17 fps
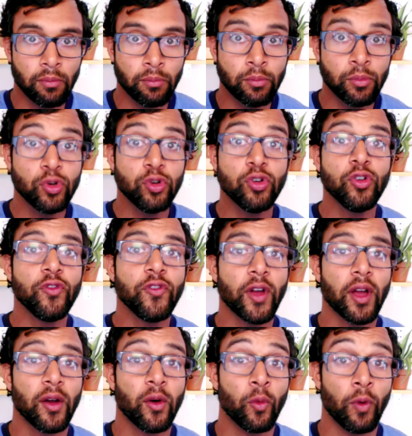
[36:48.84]

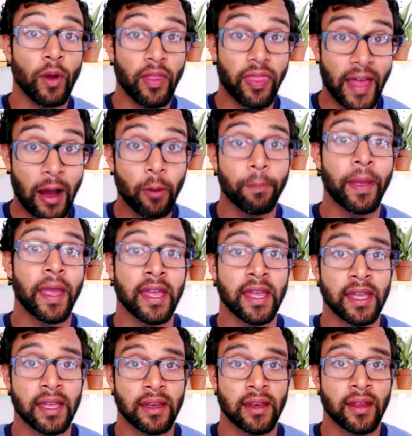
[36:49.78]
move without
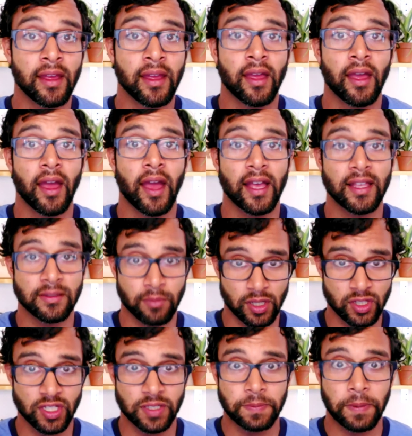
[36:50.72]
pain as
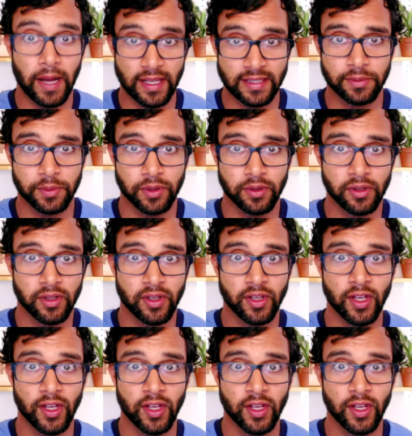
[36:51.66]
much as possible.